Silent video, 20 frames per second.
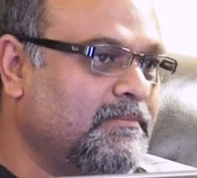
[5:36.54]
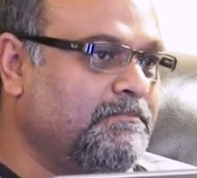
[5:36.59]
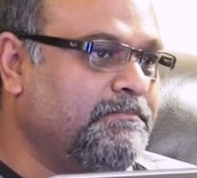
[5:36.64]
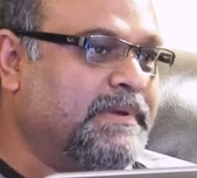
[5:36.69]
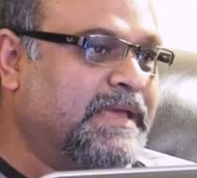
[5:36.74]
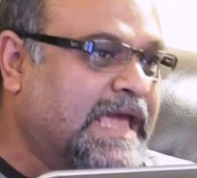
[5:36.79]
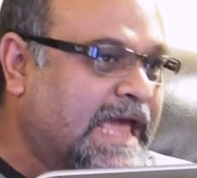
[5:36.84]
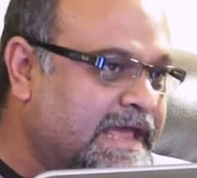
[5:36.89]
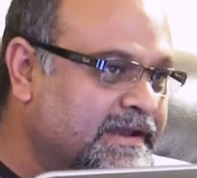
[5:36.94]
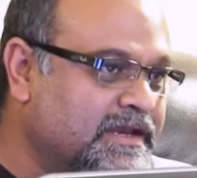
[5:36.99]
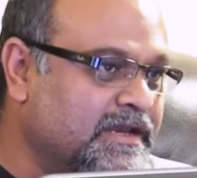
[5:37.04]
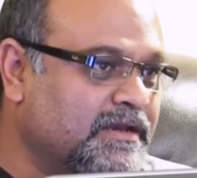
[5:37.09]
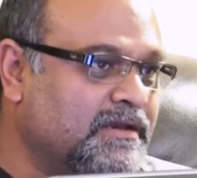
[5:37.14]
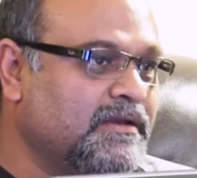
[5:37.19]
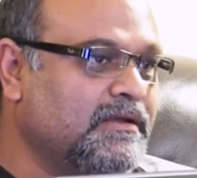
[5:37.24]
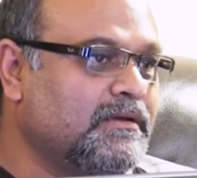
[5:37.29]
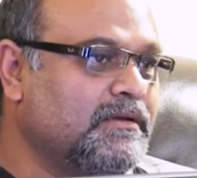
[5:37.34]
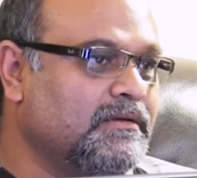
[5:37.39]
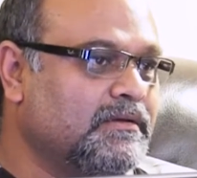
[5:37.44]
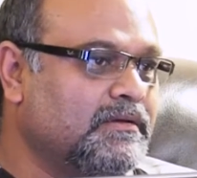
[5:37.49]

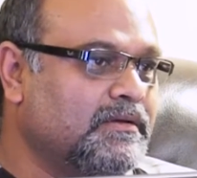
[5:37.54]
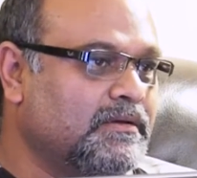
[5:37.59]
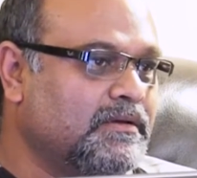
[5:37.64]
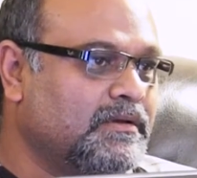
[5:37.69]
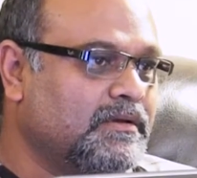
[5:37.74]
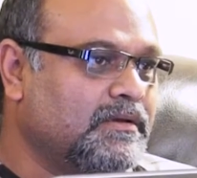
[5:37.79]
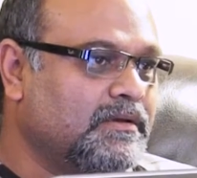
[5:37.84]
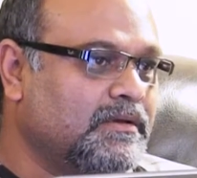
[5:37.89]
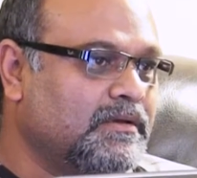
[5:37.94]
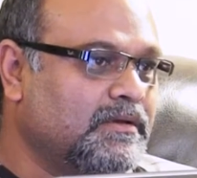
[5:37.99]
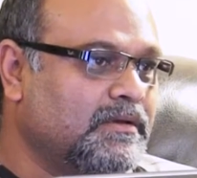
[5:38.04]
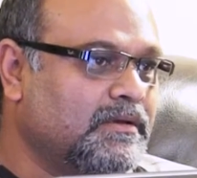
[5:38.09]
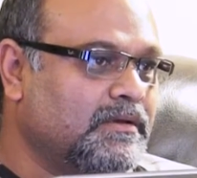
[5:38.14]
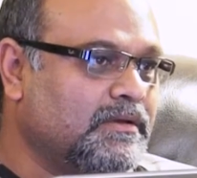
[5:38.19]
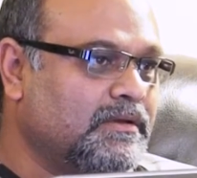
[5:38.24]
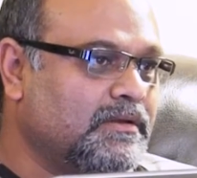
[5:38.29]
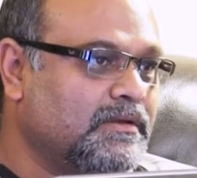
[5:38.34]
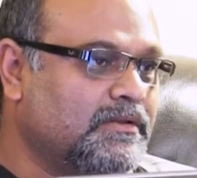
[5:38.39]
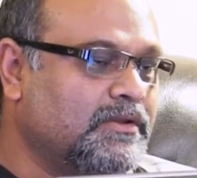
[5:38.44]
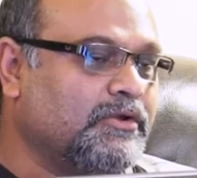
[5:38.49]
beheaded
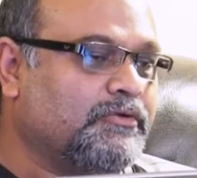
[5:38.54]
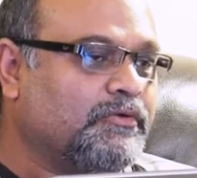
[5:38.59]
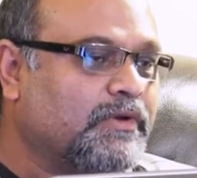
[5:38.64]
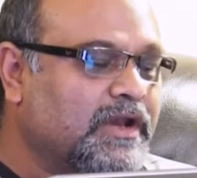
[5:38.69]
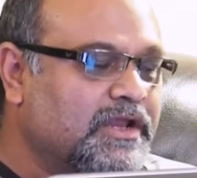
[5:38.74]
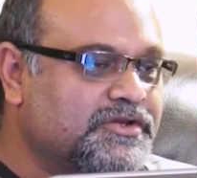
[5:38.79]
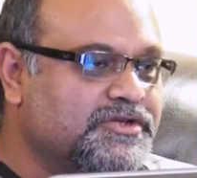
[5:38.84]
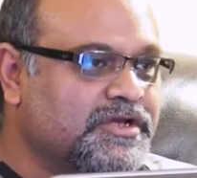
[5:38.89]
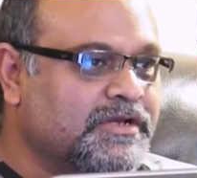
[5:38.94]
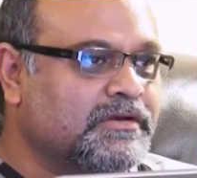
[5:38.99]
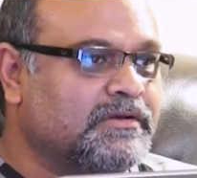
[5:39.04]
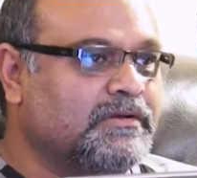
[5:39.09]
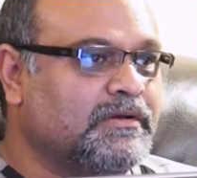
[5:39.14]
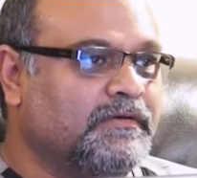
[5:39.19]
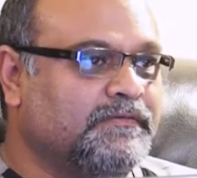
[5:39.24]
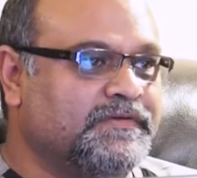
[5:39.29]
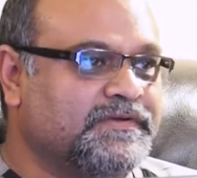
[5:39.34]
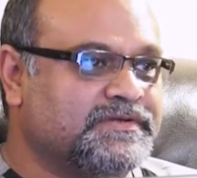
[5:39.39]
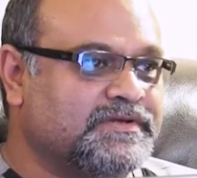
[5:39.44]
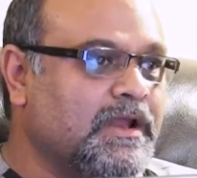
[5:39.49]
the religion
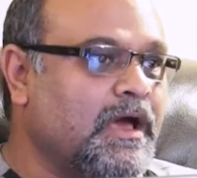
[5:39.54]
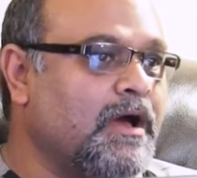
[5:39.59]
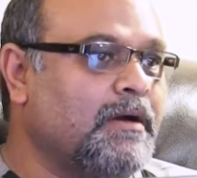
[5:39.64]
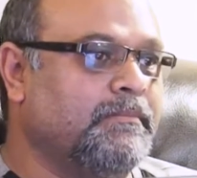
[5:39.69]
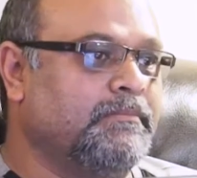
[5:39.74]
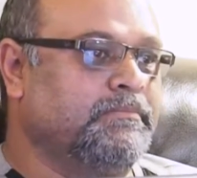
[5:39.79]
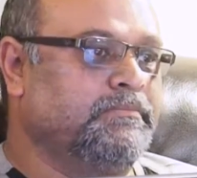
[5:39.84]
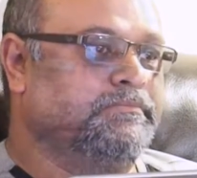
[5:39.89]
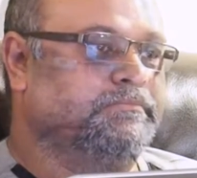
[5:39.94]
of Islam.